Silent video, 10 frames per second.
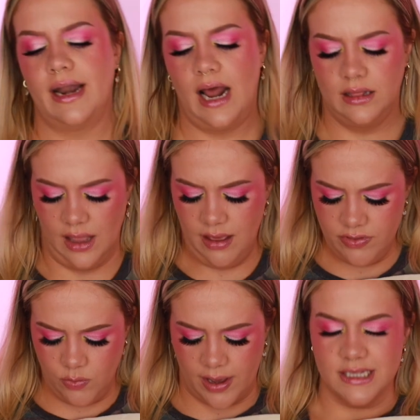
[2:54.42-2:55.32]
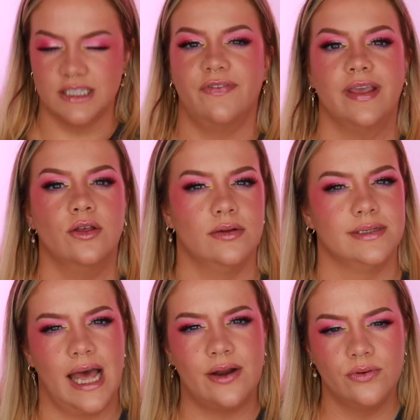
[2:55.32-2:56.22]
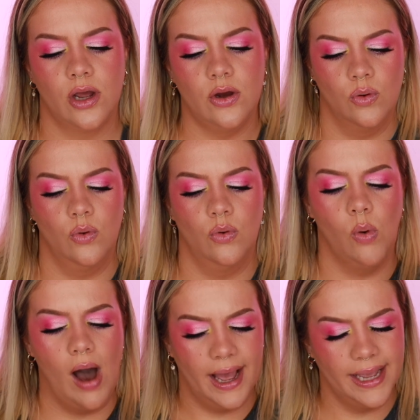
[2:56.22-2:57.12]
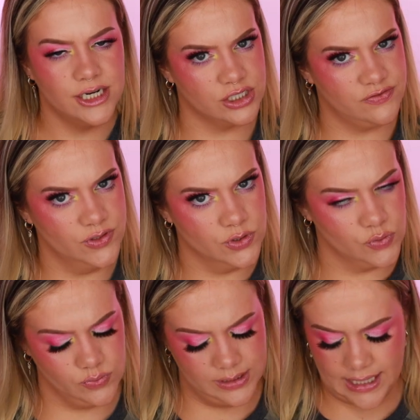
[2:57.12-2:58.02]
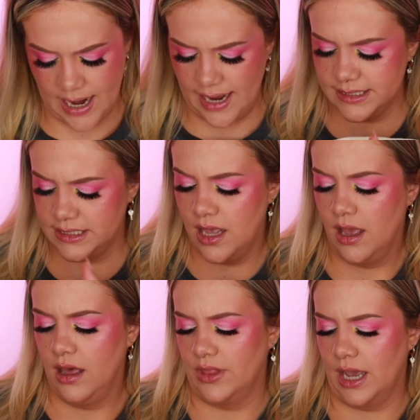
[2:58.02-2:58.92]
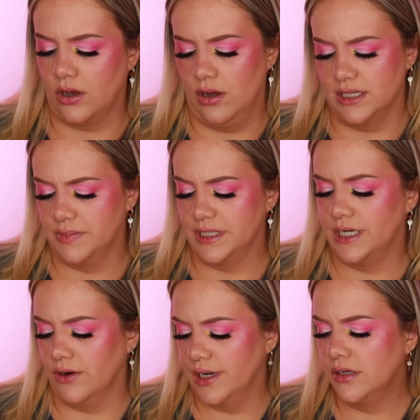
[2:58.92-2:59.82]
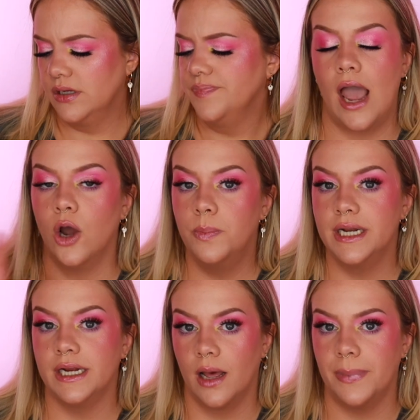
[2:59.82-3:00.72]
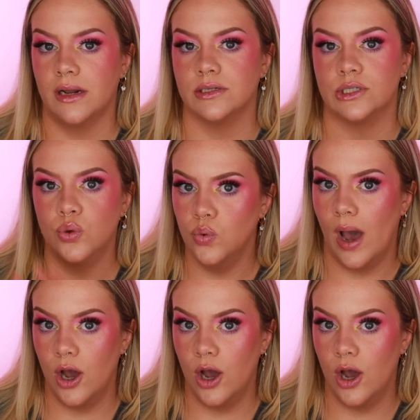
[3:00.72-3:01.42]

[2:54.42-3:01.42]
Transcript: and I love the way this feels. I don't know why, it just feels really nice, that gauze material. I opened it up and I was like, ooh, I